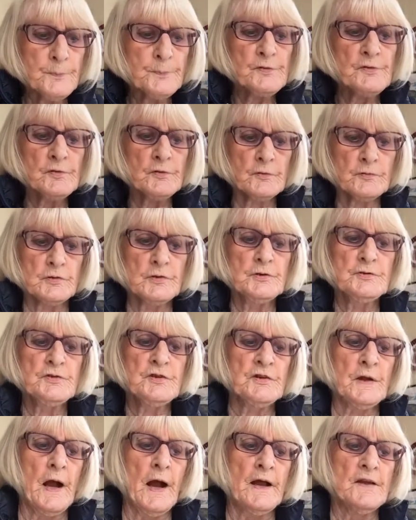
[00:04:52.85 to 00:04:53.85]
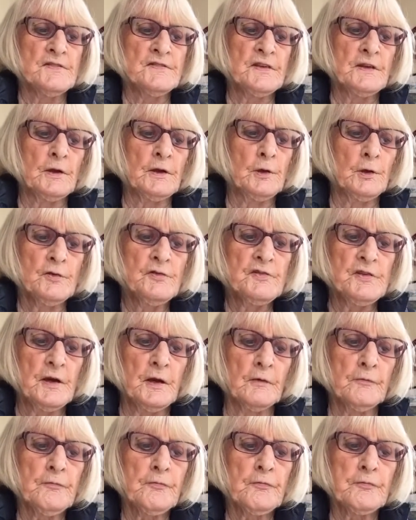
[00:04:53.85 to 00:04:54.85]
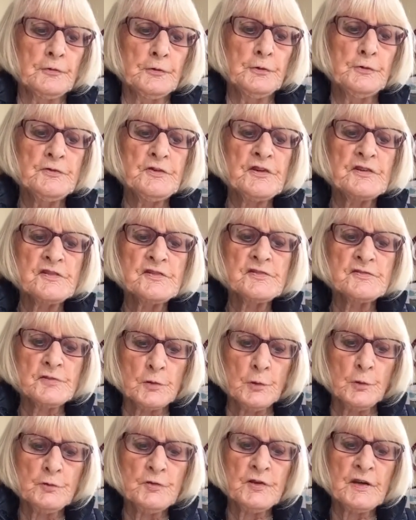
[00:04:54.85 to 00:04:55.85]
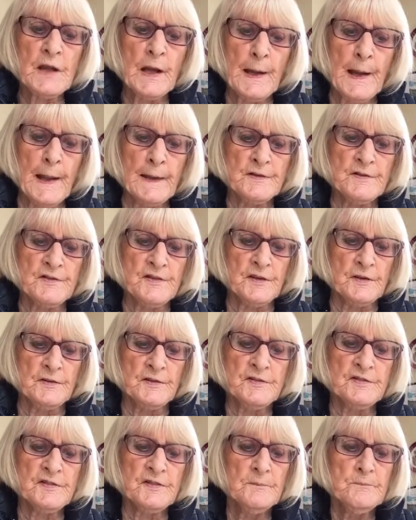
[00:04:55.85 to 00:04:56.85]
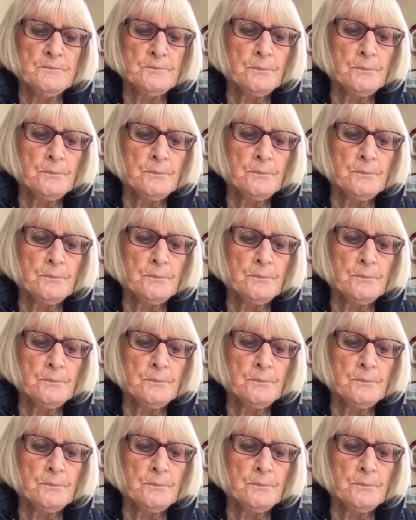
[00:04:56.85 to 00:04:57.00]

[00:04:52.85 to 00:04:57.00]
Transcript: scrutinizing yourself through distorted lenses